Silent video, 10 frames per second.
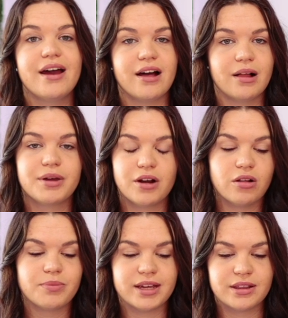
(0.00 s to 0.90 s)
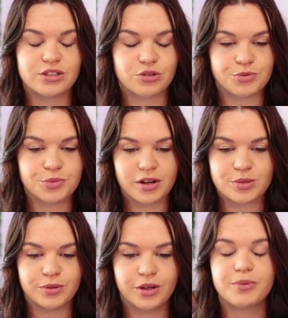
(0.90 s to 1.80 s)
It'll all be in the description
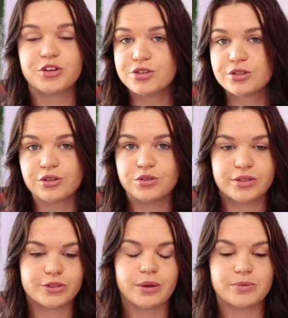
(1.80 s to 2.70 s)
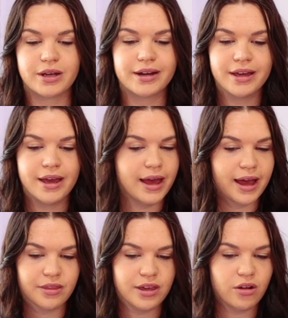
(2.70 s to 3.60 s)
box below, but just go to this website
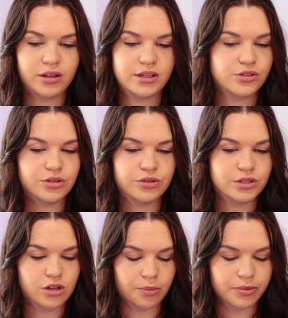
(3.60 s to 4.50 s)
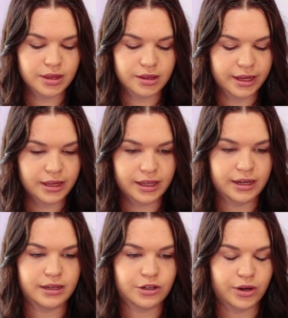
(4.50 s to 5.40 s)
and then all you need to do is copy the link
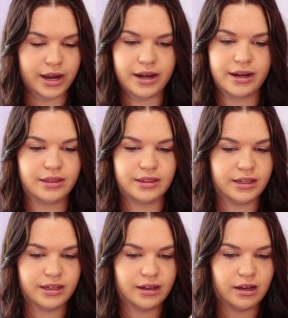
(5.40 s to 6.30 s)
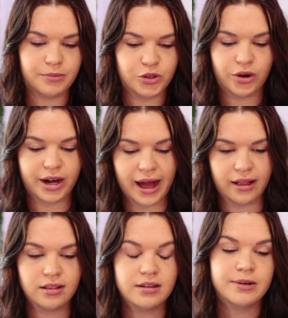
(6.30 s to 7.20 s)
that it created in the
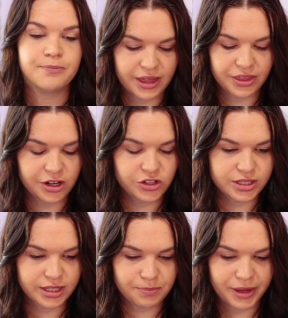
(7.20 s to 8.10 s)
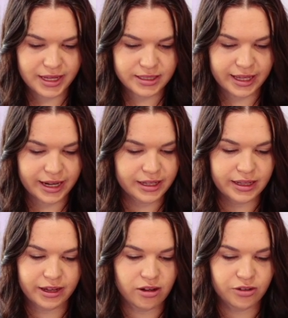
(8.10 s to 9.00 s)
URL, and then you're just gonna paste that and
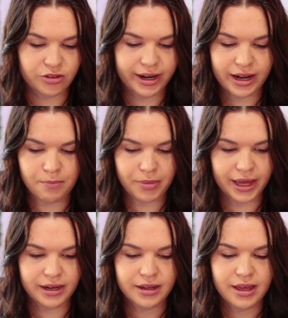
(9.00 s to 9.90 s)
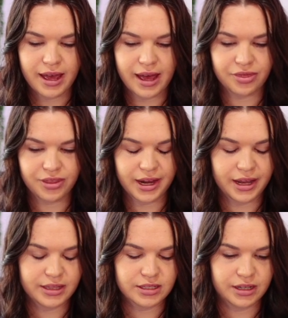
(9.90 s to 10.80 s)
click on create embed, and then
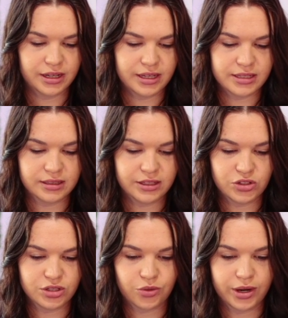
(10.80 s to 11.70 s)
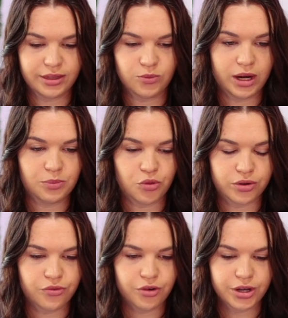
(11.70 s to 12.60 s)
it's gonna easily just create the
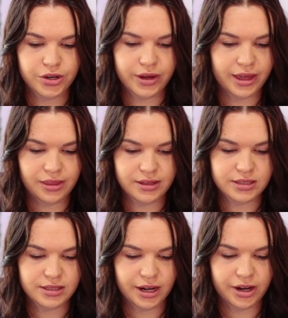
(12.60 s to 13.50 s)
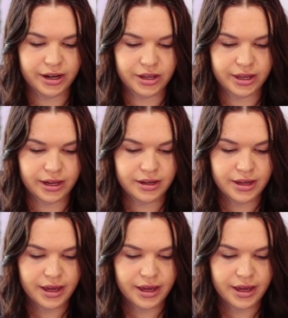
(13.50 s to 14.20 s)
whiteboard for you, and it's there, and you can